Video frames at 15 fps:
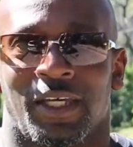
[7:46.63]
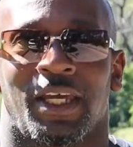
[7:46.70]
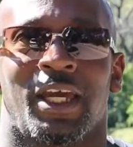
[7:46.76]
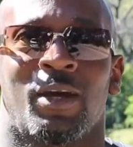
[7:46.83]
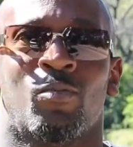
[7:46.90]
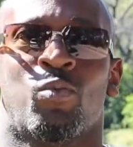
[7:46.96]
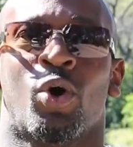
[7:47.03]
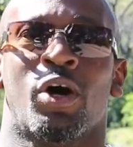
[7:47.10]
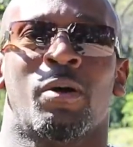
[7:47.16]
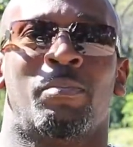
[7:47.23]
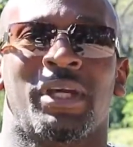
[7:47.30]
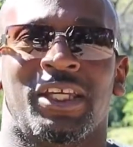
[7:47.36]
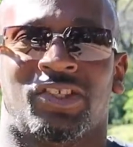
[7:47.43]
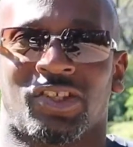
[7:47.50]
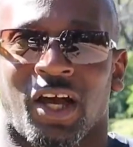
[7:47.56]
It will
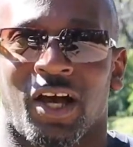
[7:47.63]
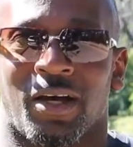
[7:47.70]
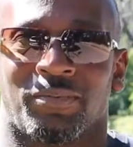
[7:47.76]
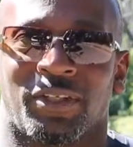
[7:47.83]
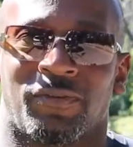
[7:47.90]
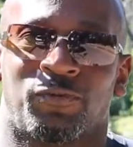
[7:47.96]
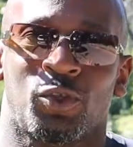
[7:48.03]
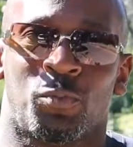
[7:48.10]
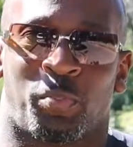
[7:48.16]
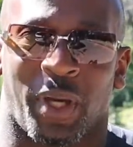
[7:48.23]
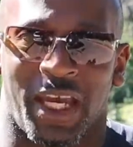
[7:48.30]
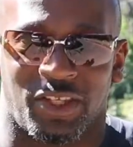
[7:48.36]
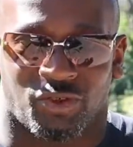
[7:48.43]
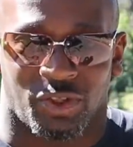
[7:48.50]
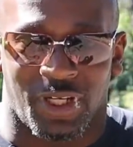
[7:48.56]
be jobs if you
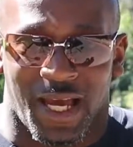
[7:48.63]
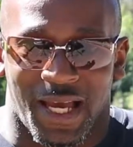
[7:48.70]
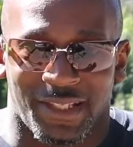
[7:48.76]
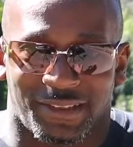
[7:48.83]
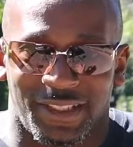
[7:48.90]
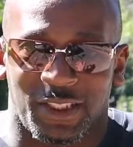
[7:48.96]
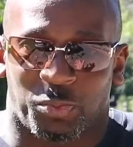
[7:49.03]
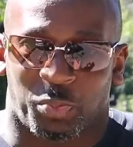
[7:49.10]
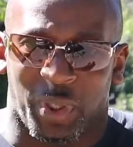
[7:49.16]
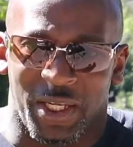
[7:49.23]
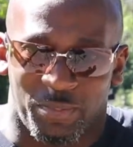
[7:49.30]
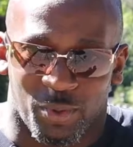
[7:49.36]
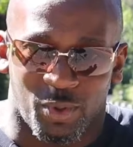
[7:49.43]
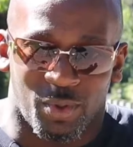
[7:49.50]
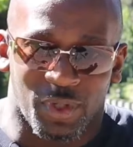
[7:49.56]
patronize these
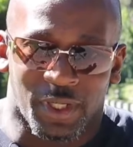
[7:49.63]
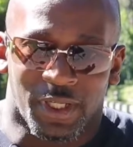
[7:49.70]
people.